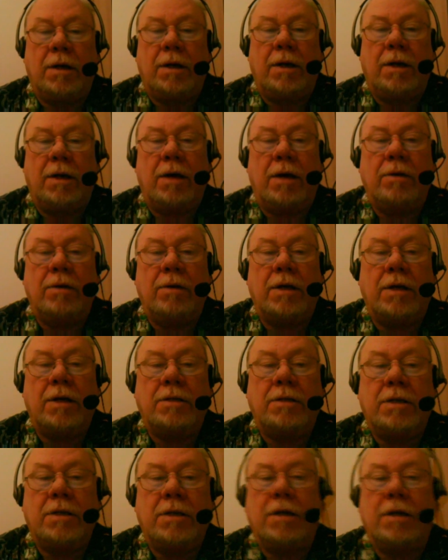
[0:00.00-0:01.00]
Now they
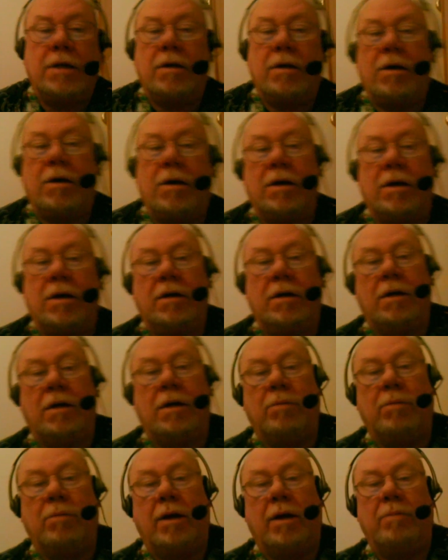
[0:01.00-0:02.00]
sit on a
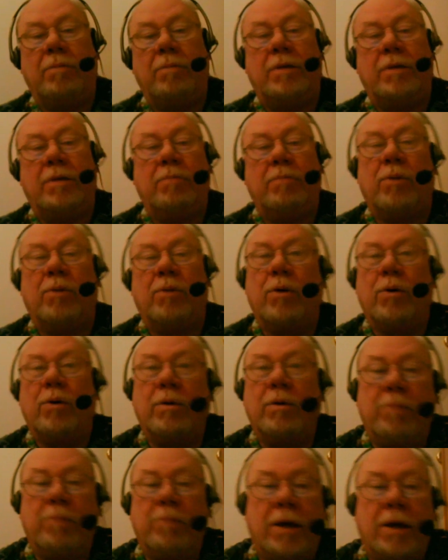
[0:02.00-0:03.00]
double empty
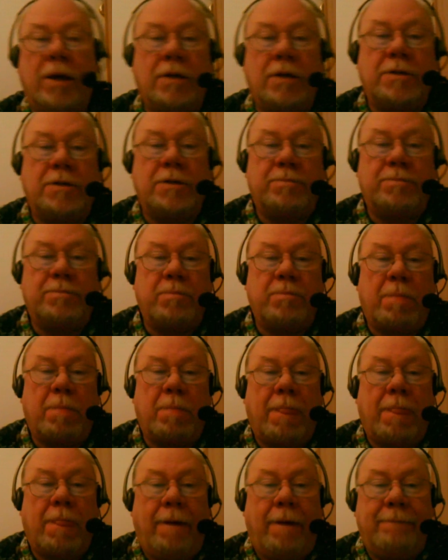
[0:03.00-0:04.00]
broken bench,
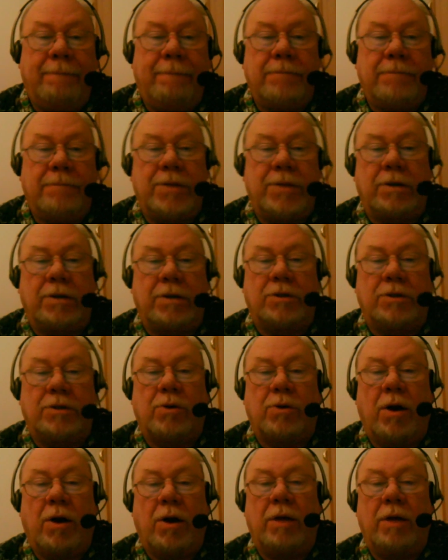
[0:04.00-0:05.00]
their
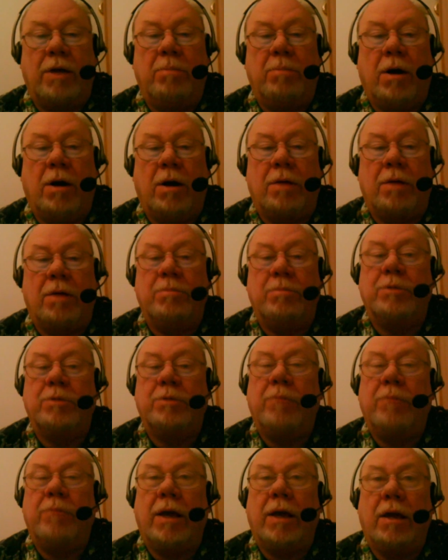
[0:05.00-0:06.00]
scrawny bottoms
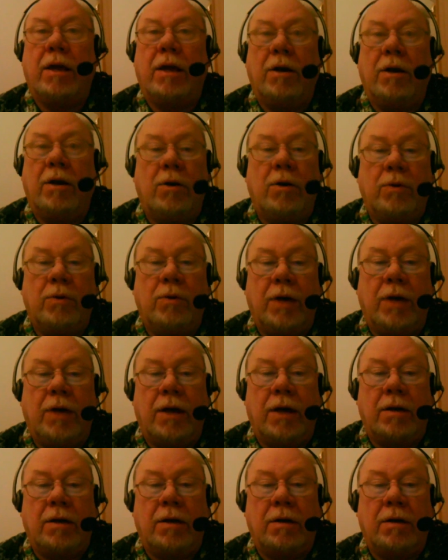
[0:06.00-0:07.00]
making no
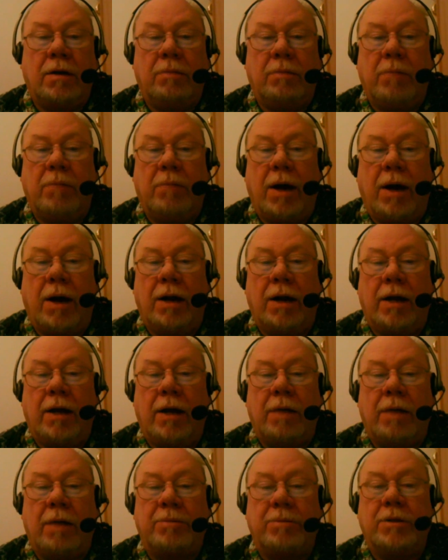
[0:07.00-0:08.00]
dent in
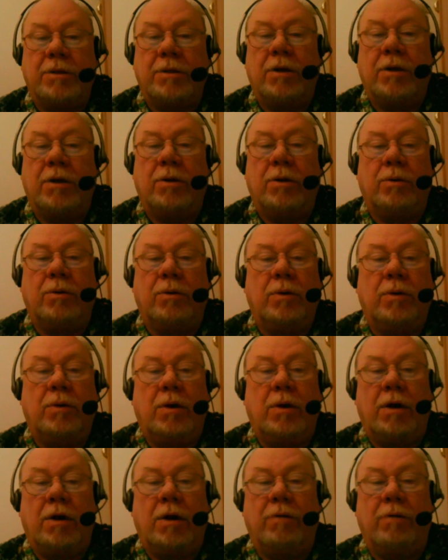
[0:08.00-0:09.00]
piling up snow,
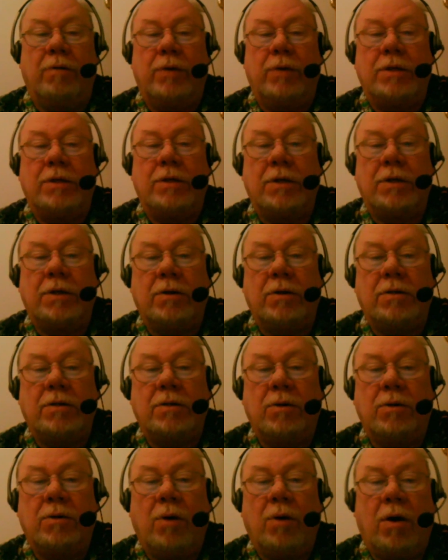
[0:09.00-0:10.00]
of which there is
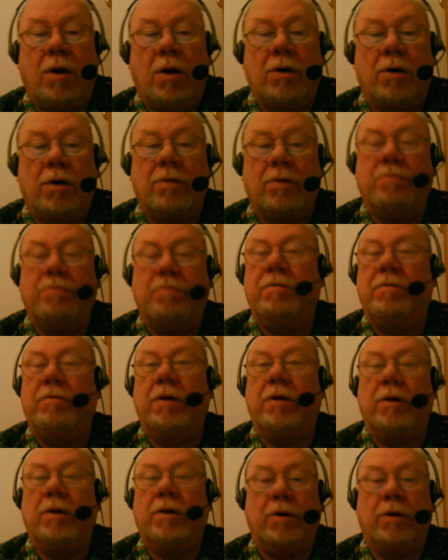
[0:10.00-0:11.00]
no longer
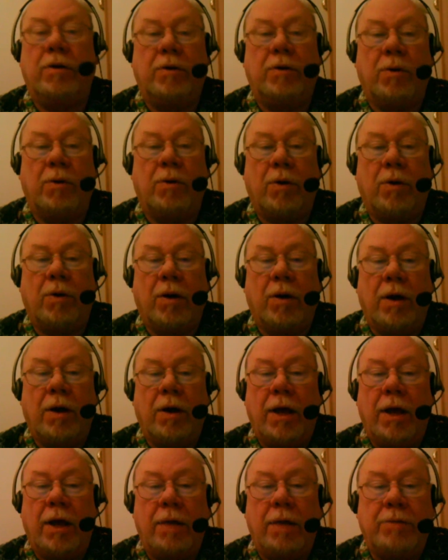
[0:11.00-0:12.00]
fear nor
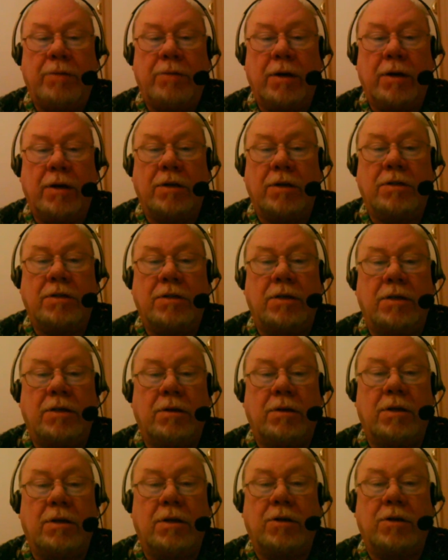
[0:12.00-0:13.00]
emptiness
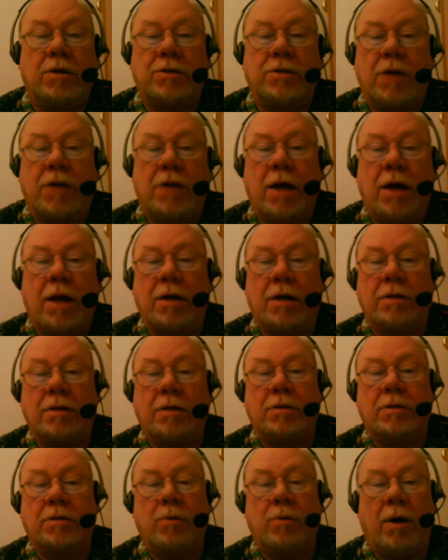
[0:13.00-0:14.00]
to their
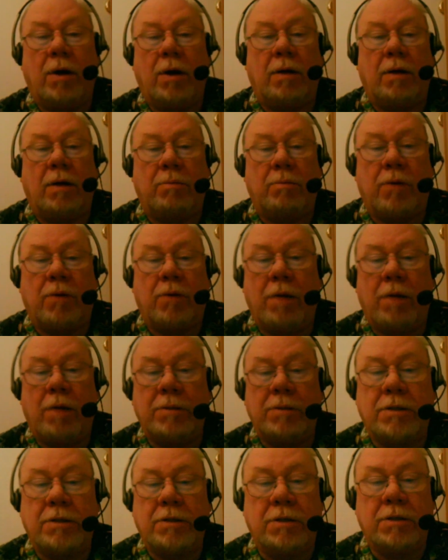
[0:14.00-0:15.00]
silence, while
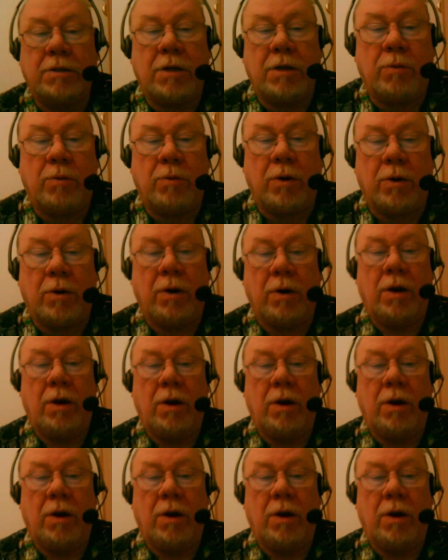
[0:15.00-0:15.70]
promises that were